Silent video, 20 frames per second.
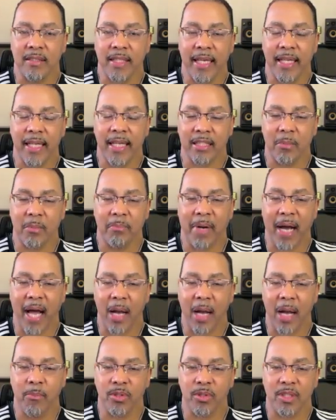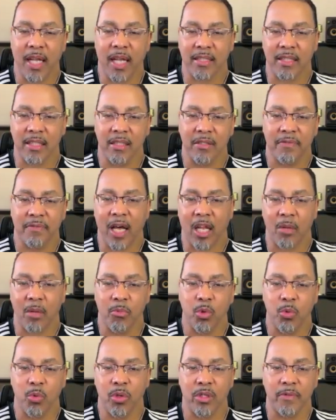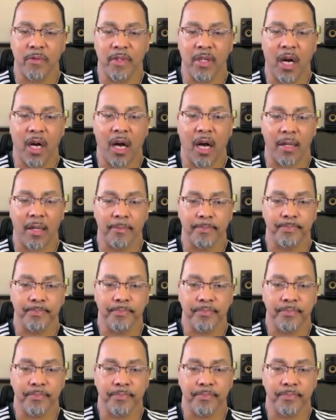to say that the Bible is not the infallible word of God.